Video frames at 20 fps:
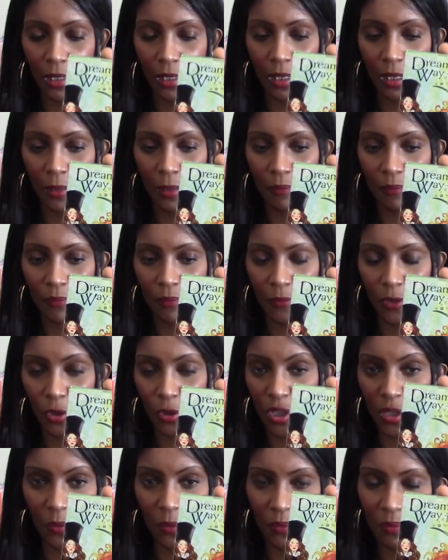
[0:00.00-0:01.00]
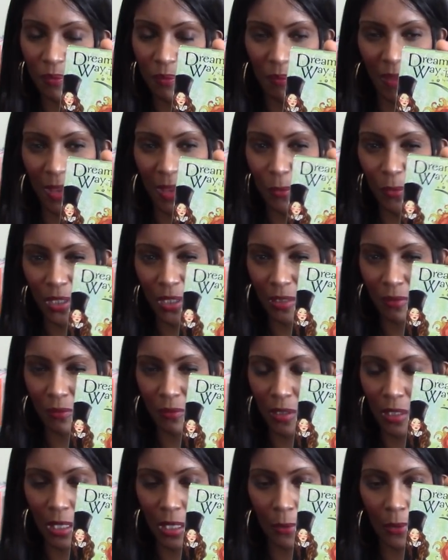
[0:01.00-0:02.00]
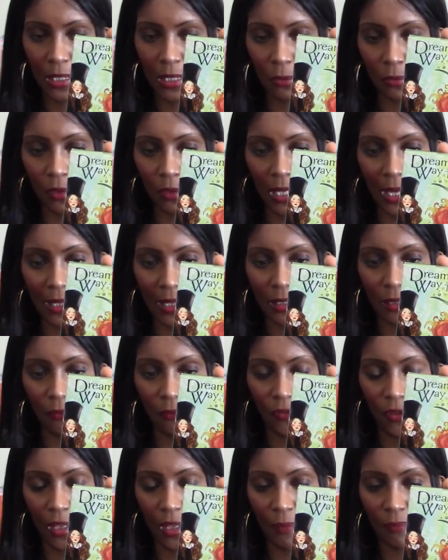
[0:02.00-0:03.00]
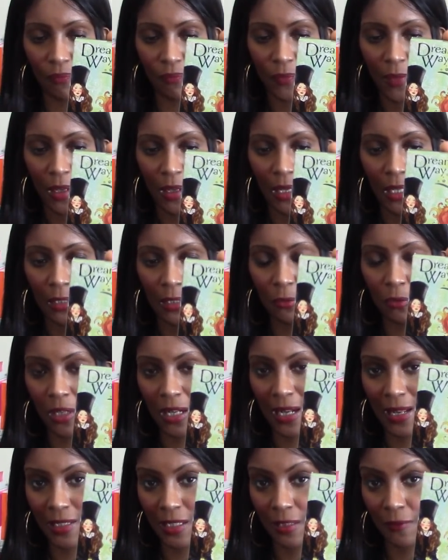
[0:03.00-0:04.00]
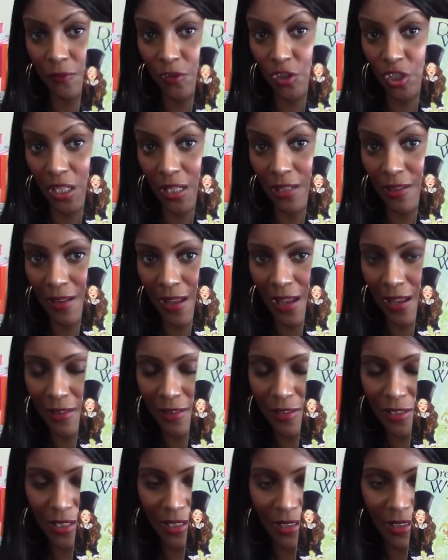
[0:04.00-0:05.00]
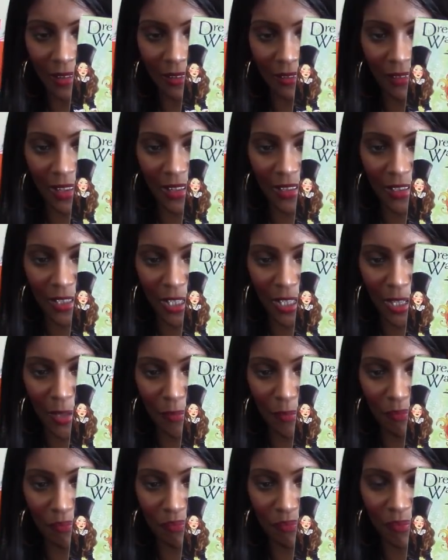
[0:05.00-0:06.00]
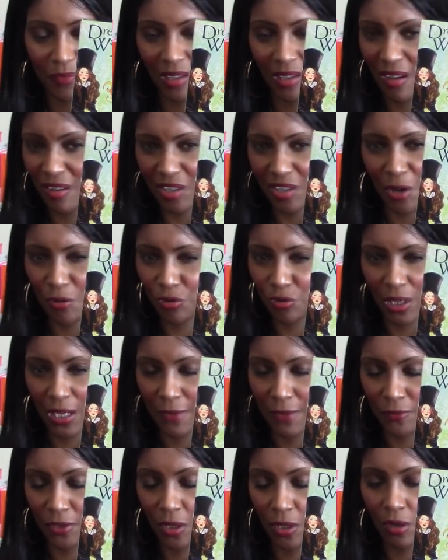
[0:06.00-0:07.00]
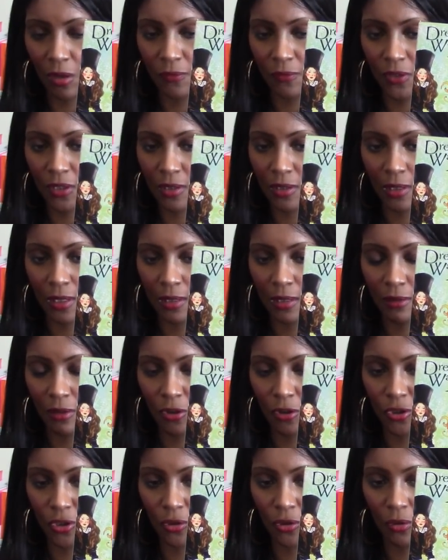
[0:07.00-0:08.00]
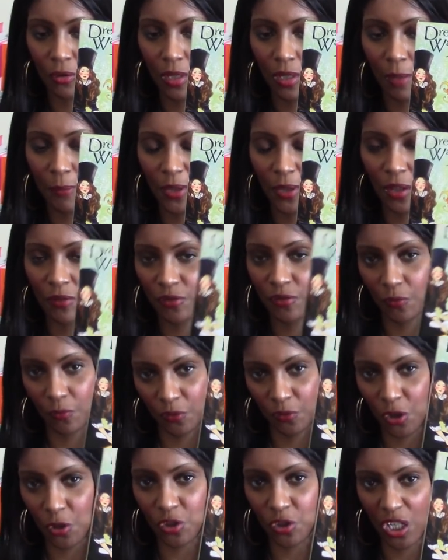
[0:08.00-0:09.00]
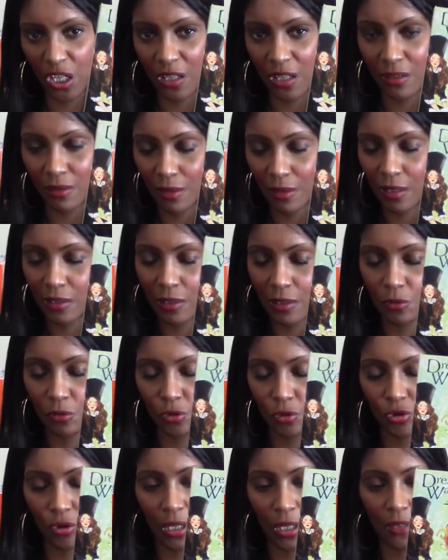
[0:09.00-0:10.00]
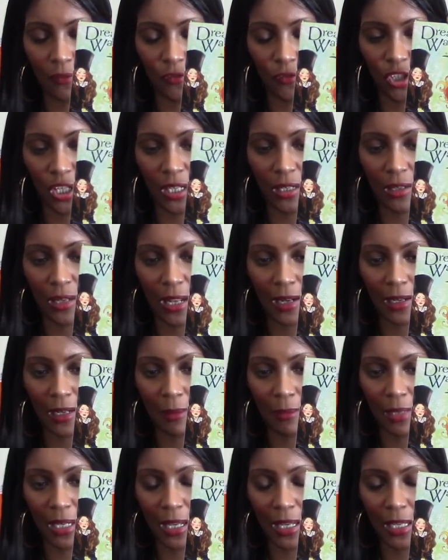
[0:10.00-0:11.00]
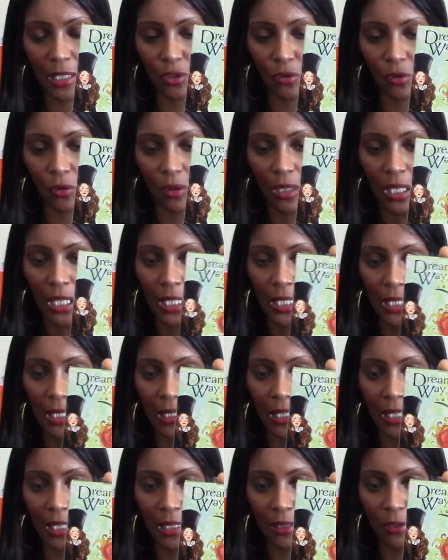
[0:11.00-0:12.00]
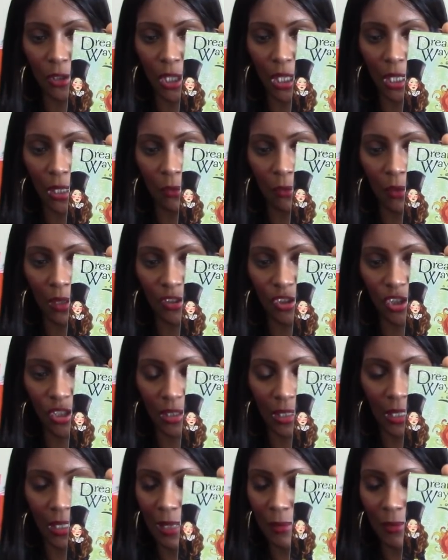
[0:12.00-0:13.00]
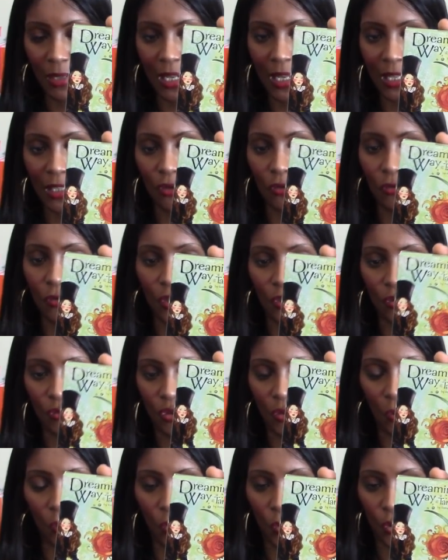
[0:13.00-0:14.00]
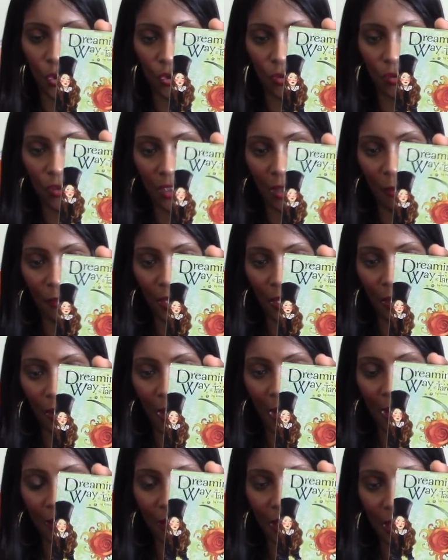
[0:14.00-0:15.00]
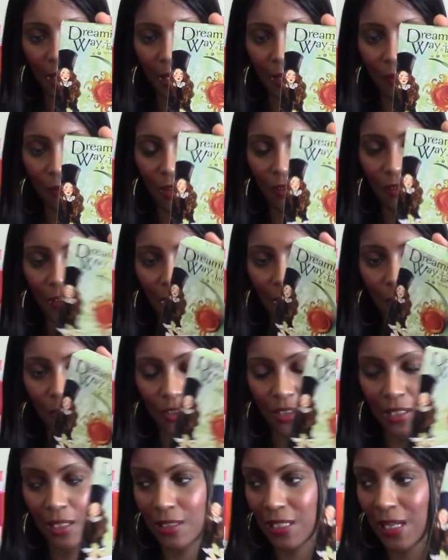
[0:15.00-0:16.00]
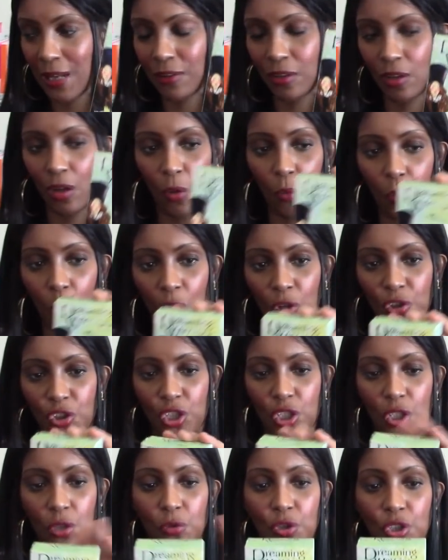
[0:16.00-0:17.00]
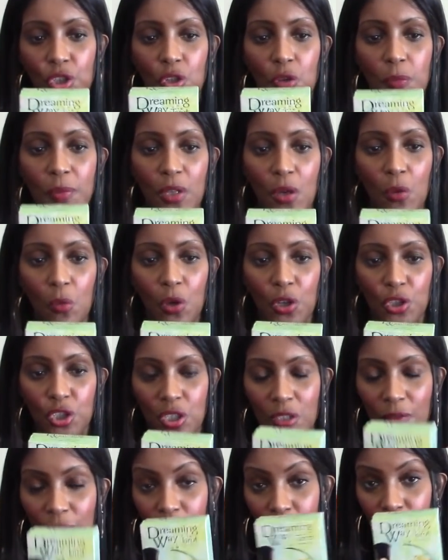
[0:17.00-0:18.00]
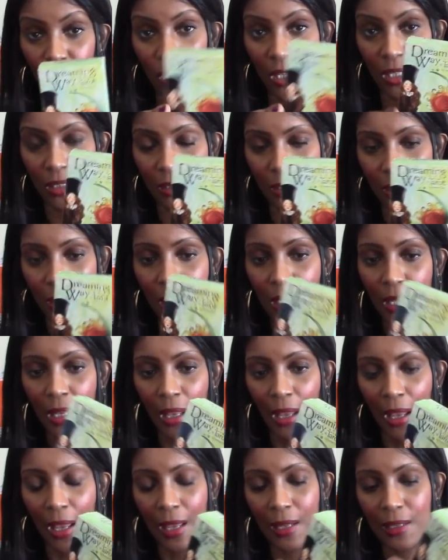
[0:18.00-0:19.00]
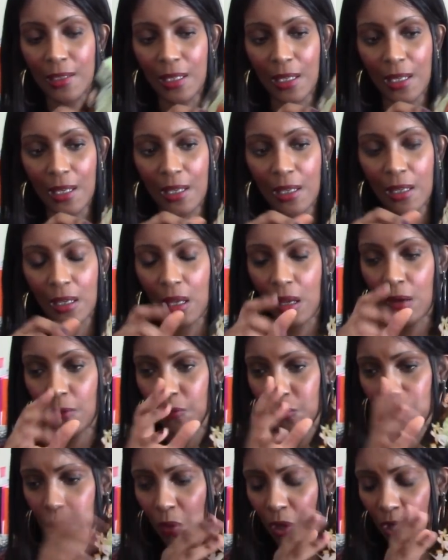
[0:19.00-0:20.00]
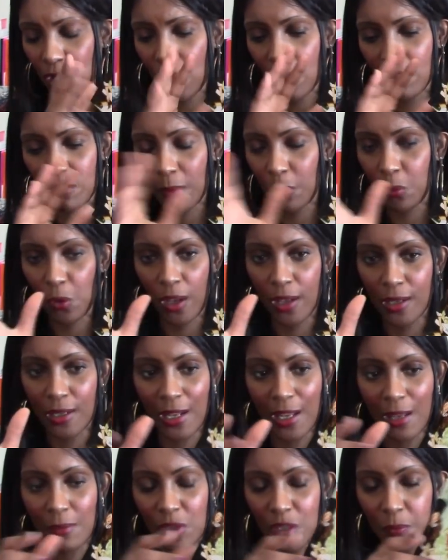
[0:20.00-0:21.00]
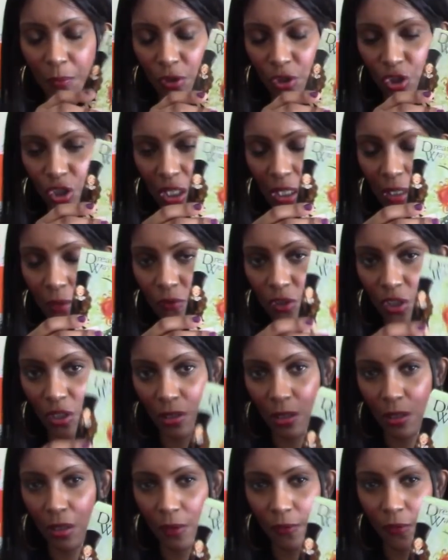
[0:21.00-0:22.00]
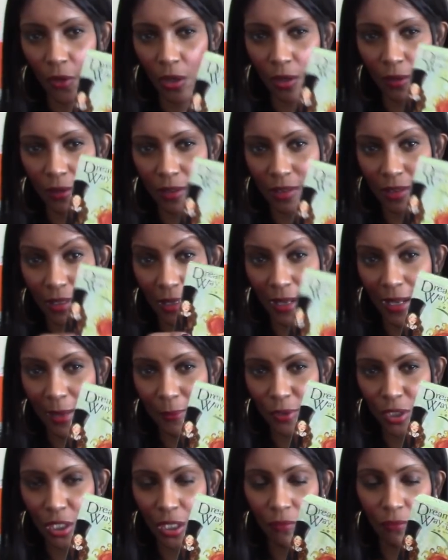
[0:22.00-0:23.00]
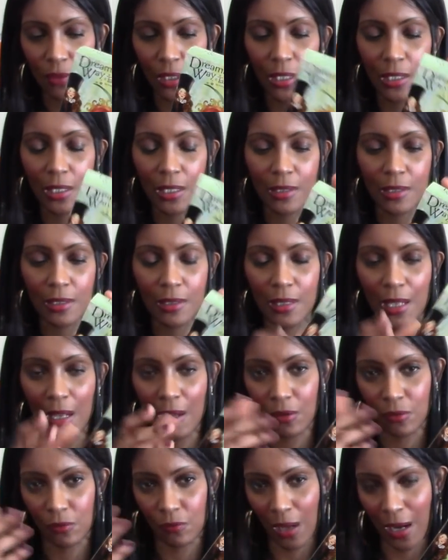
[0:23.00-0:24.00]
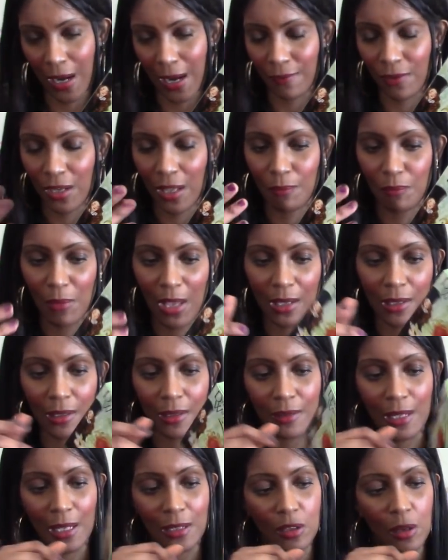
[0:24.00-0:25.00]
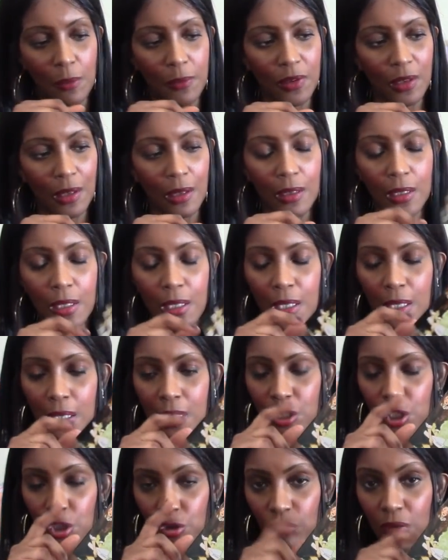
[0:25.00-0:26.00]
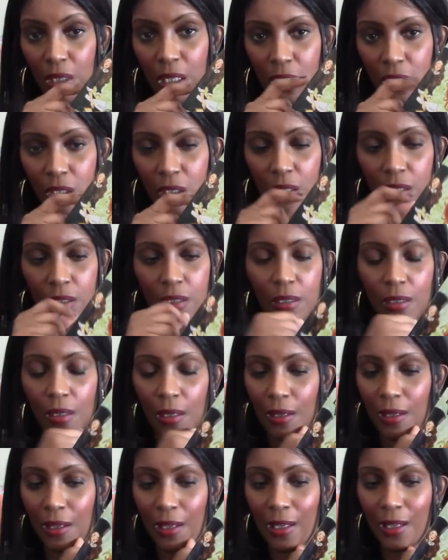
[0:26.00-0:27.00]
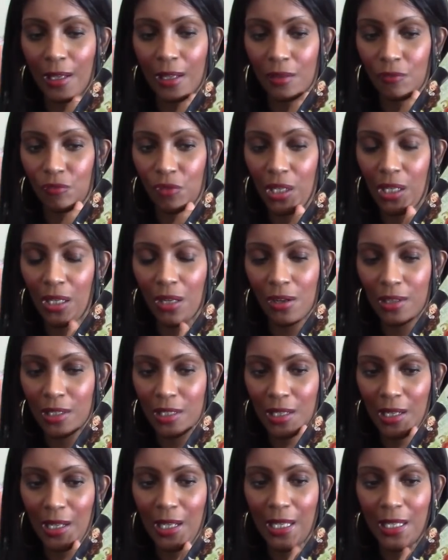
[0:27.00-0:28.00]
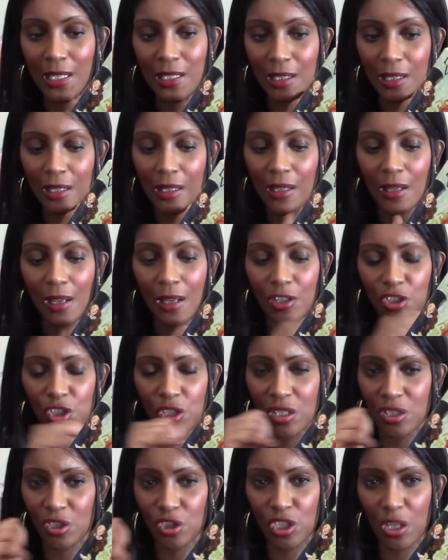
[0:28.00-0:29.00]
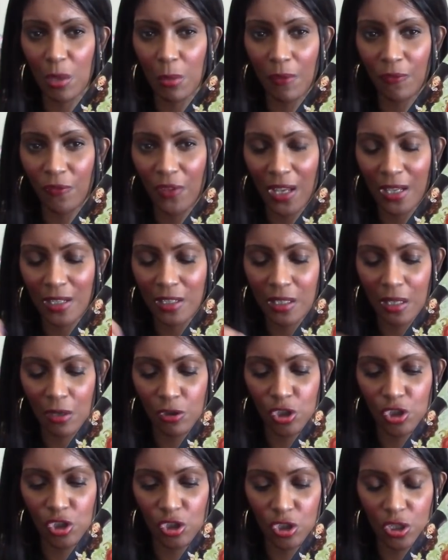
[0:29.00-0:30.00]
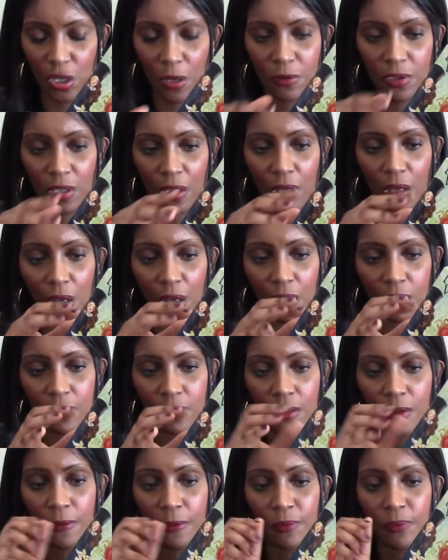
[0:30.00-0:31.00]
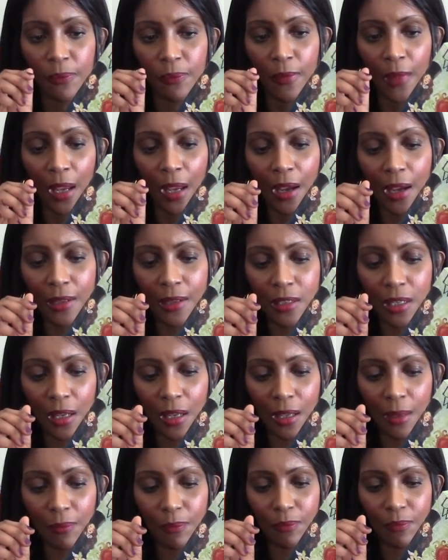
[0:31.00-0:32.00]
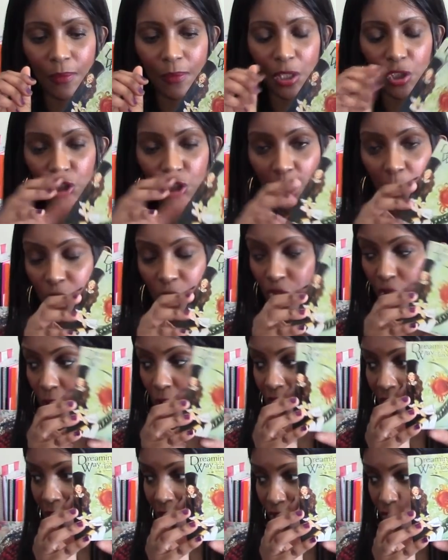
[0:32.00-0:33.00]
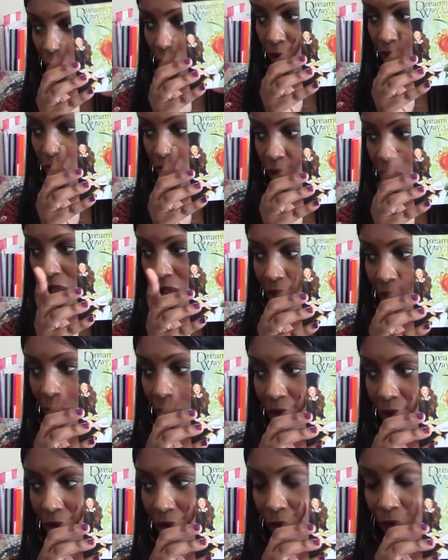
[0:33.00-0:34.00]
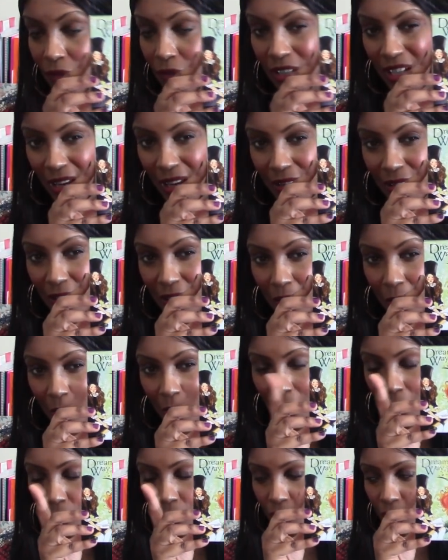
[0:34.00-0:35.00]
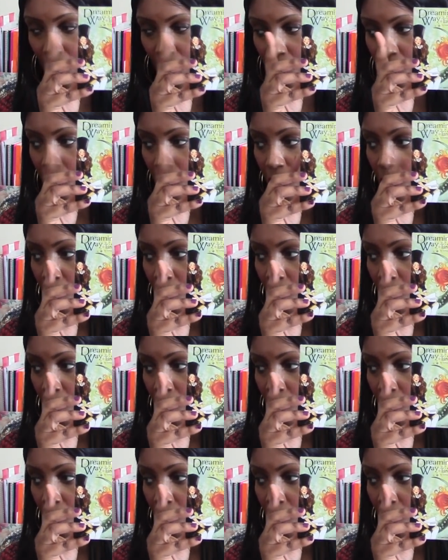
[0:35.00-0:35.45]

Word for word: um, usually maybe with a you know a little glass of um, little glass of gin and uh, and um, I don't drink every night obviously, not at all, but usually a little drink of gin and lemonade or uh, you know just a lemonade or some water or something like that, dinner, and then I'll sit down and I'll watch YouTube and I'll watch different readers. And uh, I was what I can't remember what her name is, but she does a lot of kind of the celebrity readings and that on Harry and Meghan and that type of thing. She's really good. Uh, really like this lady. Uh, she doesn't show her face though. She just shows the cards. And um, she was using this. She always uses loads of different decks as well. So